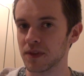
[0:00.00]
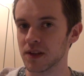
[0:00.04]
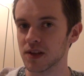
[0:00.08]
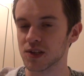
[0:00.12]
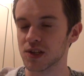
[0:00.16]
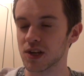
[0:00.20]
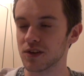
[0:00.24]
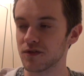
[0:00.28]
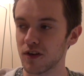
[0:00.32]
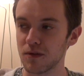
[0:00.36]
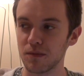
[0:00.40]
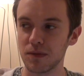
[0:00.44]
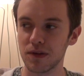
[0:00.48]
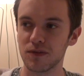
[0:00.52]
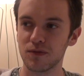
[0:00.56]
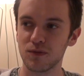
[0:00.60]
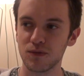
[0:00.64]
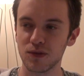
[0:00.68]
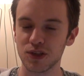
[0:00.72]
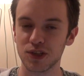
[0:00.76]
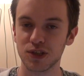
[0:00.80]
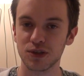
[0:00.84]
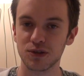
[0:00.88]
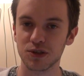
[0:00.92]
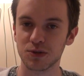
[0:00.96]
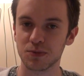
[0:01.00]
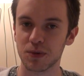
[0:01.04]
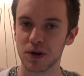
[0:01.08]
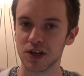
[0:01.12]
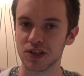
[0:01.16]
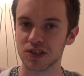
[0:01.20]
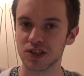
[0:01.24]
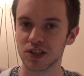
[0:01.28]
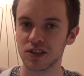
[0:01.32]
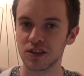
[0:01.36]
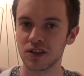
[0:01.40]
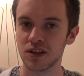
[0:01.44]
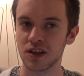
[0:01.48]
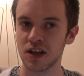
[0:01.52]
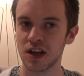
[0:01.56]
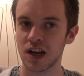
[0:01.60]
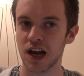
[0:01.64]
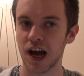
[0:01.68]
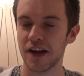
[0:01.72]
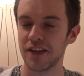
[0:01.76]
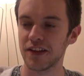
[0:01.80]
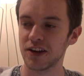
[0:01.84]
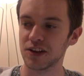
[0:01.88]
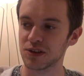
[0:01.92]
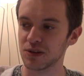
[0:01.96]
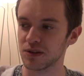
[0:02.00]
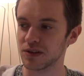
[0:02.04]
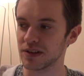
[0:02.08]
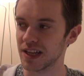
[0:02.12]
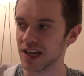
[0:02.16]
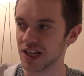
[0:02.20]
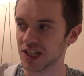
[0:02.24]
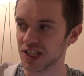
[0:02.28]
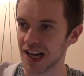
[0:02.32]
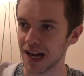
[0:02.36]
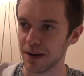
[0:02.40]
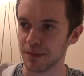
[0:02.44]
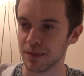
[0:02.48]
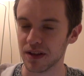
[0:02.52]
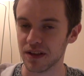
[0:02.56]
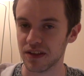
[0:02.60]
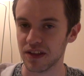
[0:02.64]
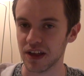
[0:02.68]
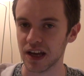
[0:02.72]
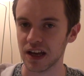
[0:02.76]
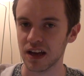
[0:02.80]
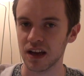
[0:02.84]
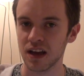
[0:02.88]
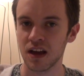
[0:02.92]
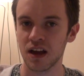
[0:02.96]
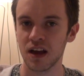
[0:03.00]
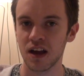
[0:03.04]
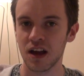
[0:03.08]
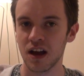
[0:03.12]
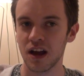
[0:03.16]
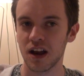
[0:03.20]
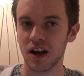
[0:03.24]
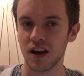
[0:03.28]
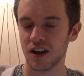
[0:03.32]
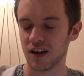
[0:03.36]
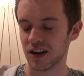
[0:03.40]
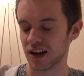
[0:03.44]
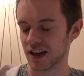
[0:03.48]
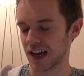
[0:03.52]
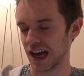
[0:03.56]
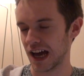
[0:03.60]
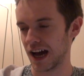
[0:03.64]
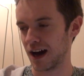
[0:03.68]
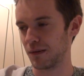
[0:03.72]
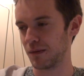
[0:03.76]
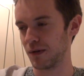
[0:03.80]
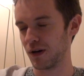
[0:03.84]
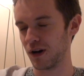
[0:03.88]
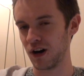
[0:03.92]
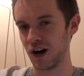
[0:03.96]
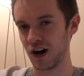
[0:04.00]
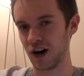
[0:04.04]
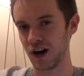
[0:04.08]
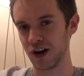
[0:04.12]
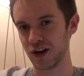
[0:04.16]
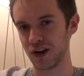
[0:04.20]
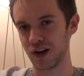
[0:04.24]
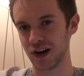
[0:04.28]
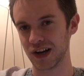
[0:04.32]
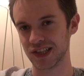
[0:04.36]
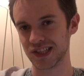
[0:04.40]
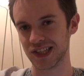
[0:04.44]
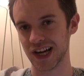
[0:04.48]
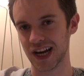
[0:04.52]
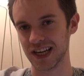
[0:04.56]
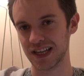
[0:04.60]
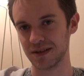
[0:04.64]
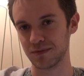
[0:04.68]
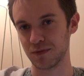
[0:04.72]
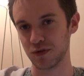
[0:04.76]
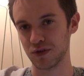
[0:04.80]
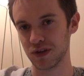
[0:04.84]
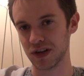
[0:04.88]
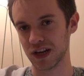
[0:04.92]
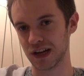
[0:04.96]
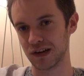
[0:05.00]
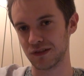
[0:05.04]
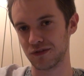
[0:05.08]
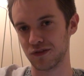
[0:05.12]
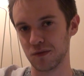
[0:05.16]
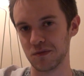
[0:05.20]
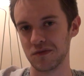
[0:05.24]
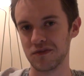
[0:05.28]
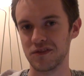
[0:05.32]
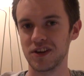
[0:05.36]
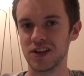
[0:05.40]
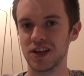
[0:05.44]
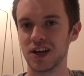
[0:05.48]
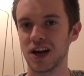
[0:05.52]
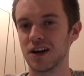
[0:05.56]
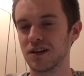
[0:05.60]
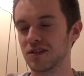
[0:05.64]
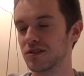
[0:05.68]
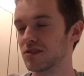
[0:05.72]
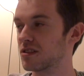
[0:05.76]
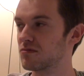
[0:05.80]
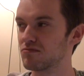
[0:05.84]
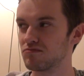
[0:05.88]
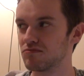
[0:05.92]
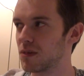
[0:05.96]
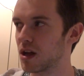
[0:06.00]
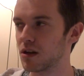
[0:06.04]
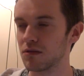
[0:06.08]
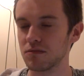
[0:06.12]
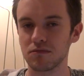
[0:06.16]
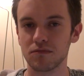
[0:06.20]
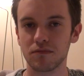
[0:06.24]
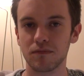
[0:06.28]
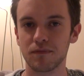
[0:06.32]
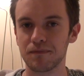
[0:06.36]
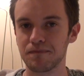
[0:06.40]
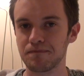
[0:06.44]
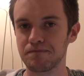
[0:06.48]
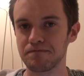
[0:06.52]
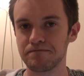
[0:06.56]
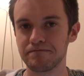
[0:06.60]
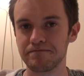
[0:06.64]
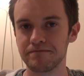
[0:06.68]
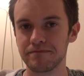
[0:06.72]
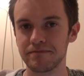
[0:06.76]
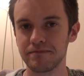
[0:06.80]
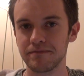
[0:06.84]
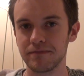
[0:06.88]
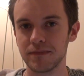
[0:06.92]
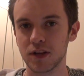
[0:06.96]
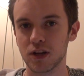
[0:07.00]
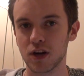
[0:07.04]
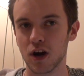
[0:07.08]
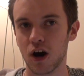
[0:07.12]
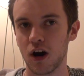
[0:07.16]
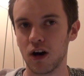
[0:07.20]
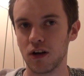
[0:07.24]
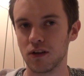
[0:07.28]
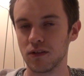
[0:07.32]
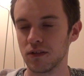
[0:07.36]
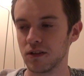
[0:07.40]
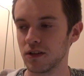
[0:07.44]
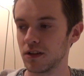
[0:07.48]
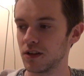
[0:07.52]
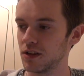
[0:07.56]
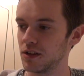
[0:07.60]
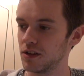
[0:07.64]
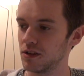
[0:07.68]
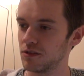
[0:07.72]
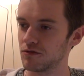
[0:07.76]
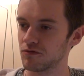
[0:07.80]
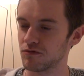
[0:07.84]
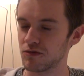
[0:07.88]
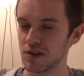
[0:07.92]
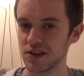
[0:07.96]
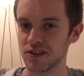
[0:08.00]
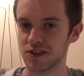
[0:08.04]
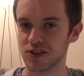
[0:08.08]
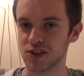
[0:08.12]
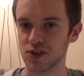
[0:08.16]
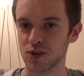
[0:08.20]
So if I'm living with a Jewish person and they're doing their Shabbat thing, and I get up, oh, nice Saturday morning, gonna film a video. Nope, you can't. Read the